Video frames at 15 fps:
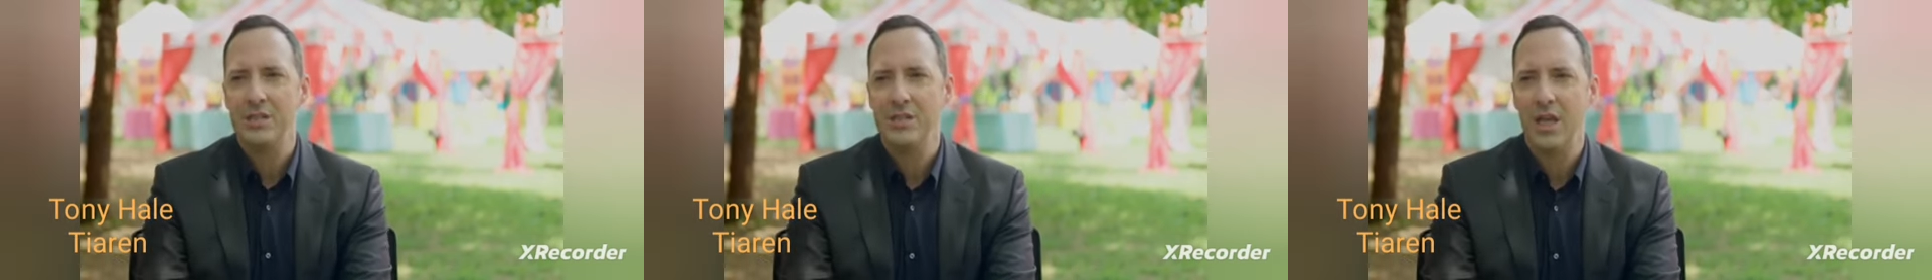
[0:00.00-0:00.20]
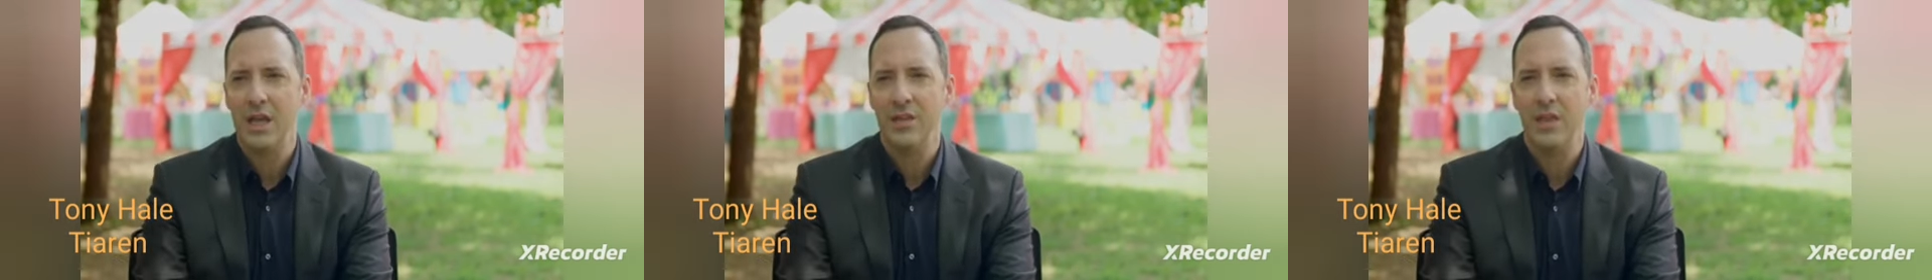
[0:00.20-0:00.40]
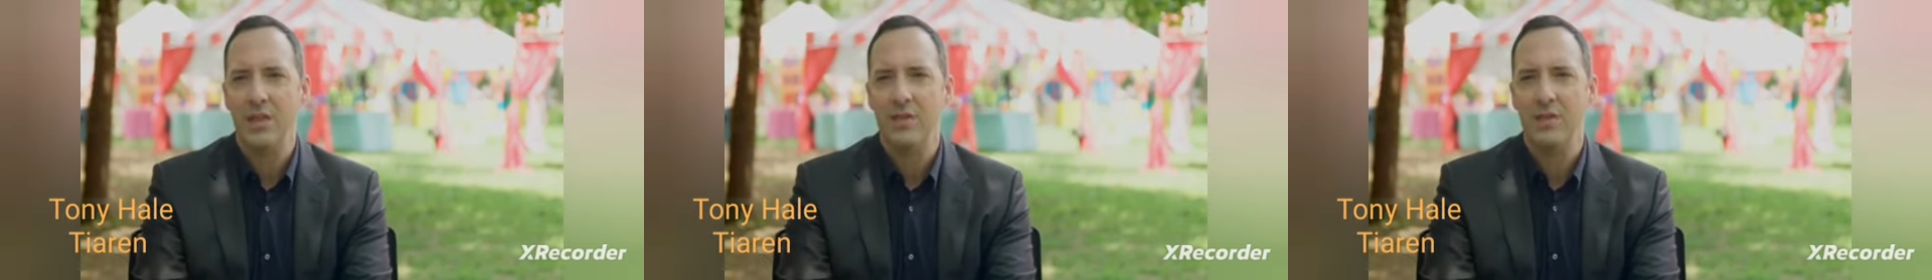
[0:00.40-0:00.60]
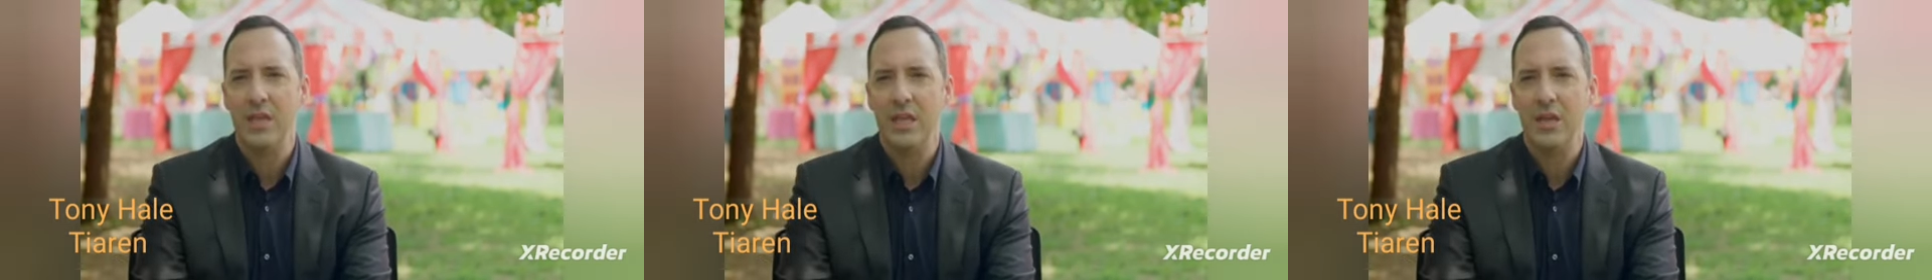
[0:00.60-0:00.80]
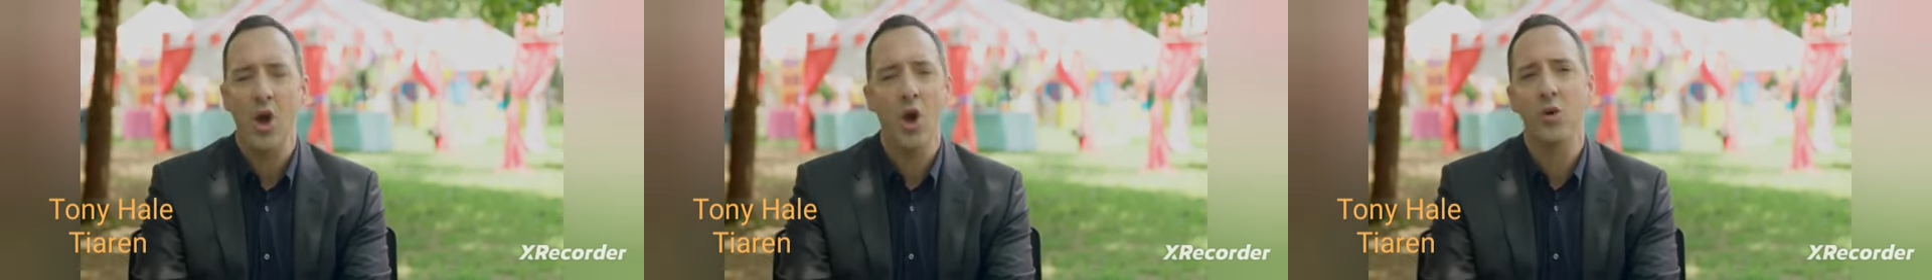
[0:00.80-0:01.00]
saying that
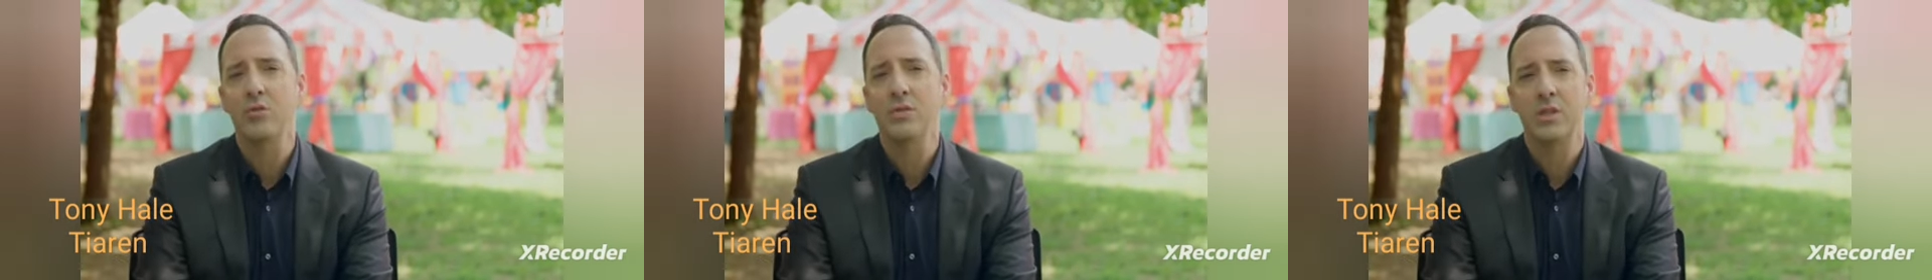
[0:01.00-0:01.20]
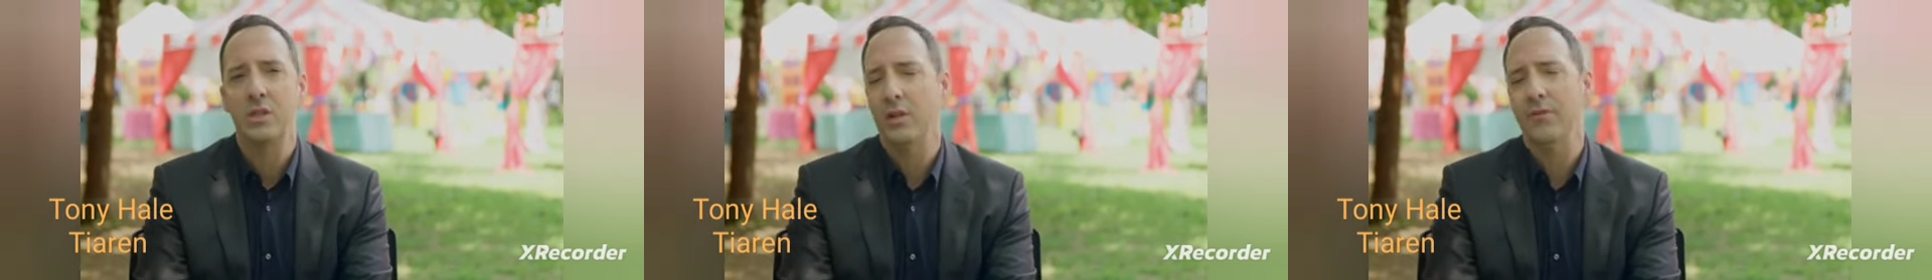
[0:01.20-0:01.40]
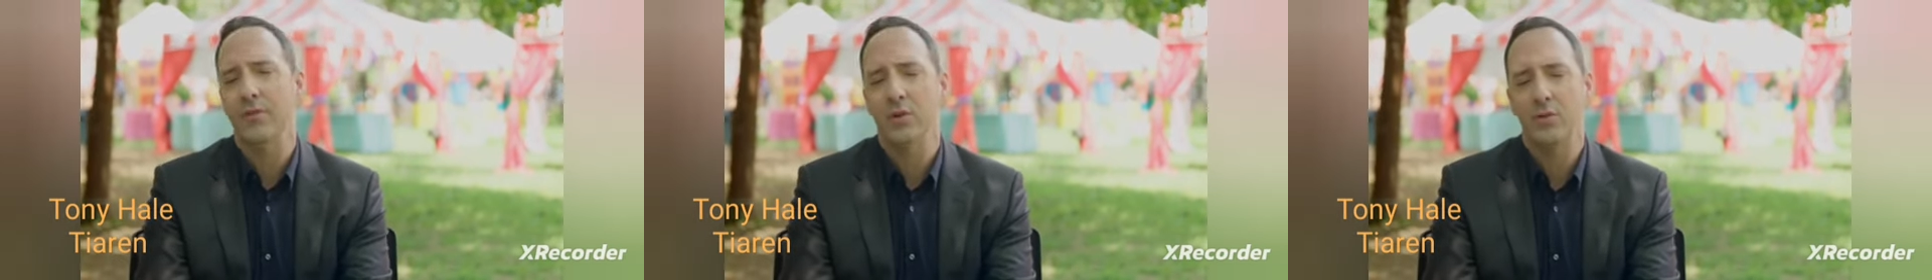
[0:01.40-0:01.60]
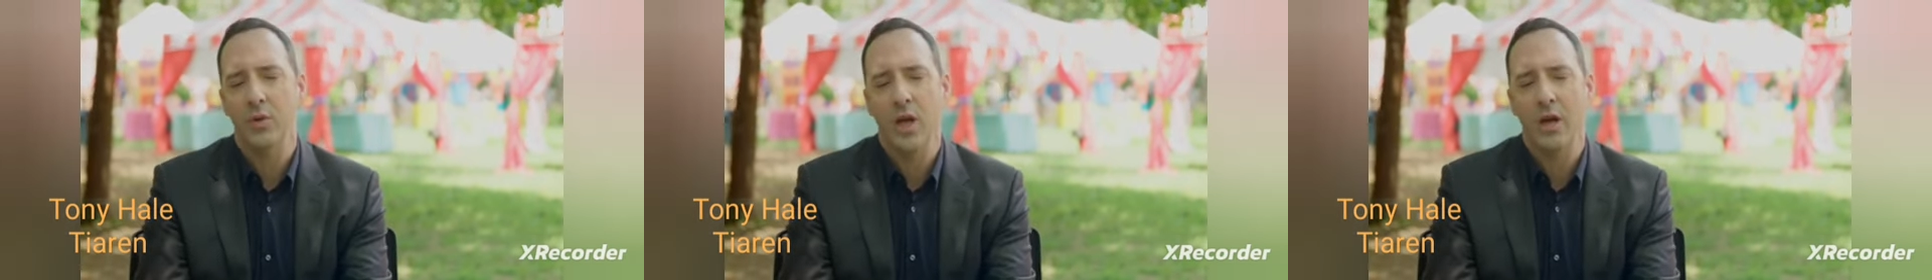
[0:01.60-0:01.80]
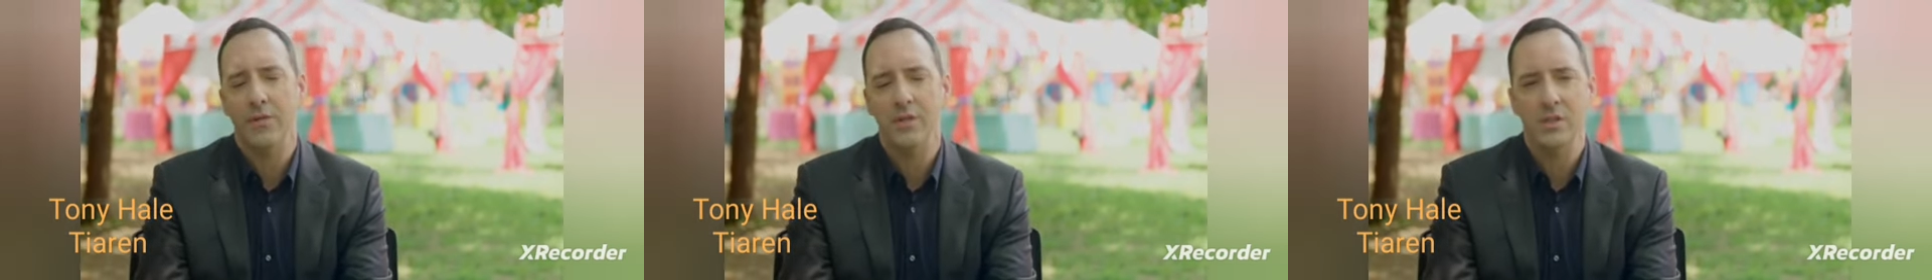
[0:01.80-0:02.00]
he owns Clifford
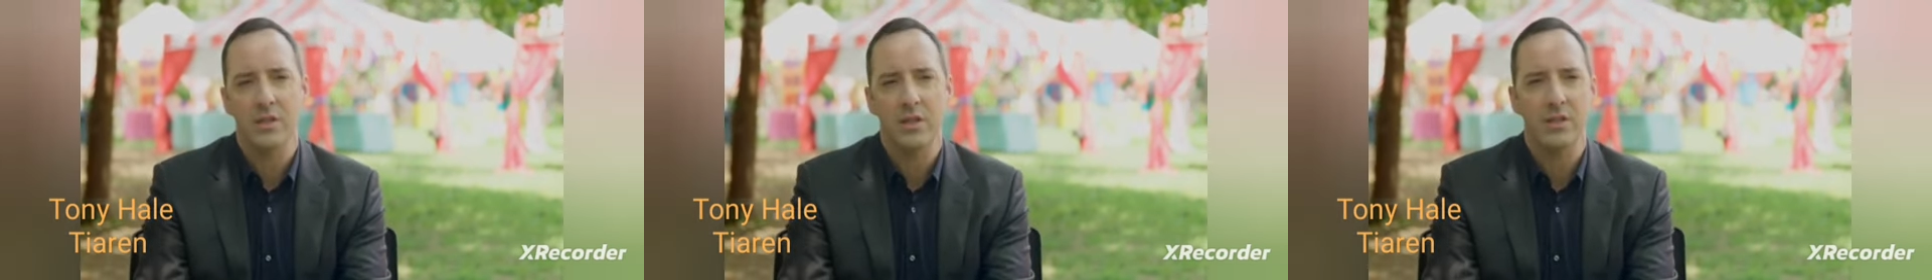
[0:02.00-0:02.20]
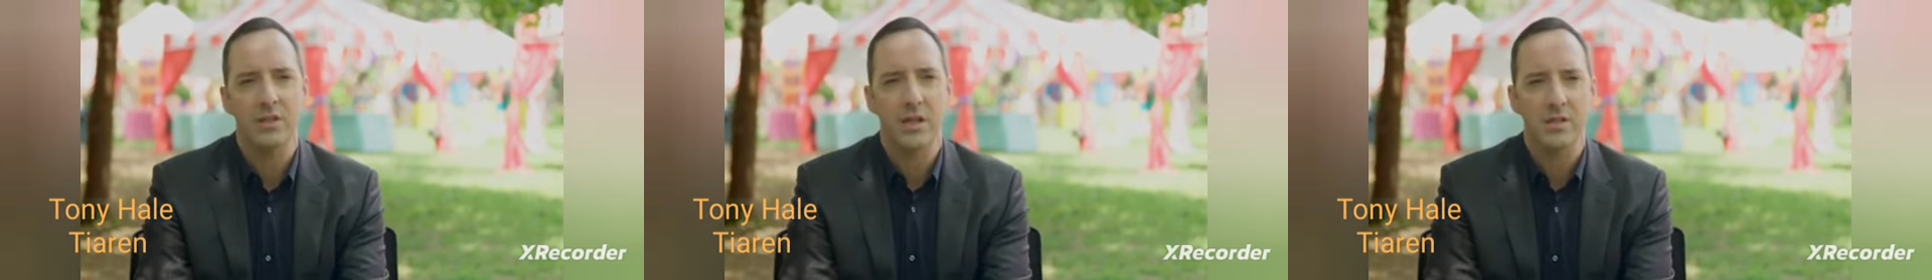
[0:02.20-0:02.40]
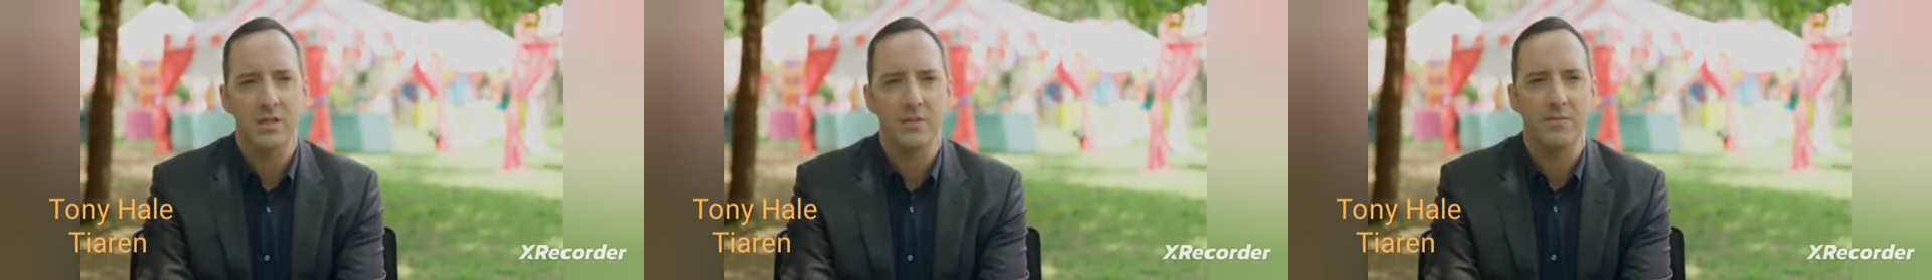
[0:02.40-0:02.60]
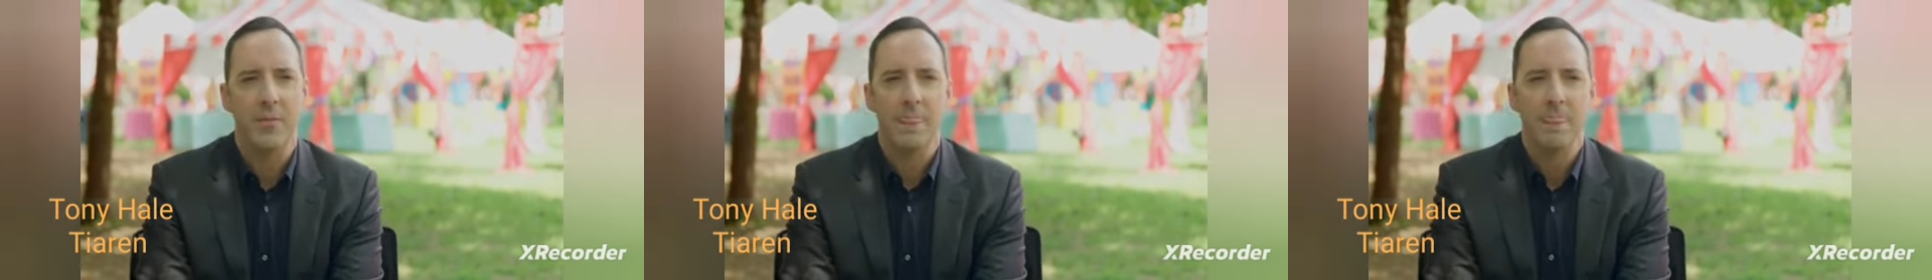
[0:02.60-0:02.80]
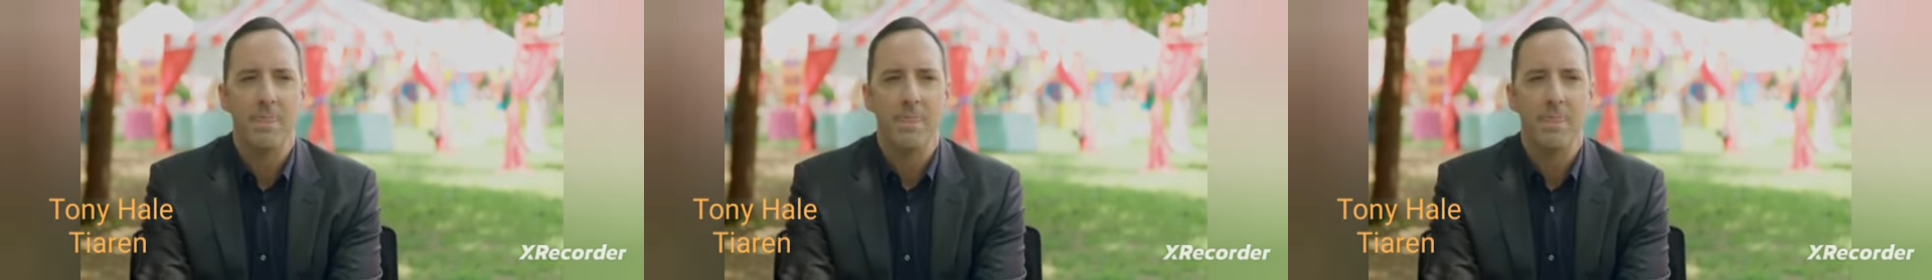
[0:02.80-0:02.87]
when obviously he doesn't.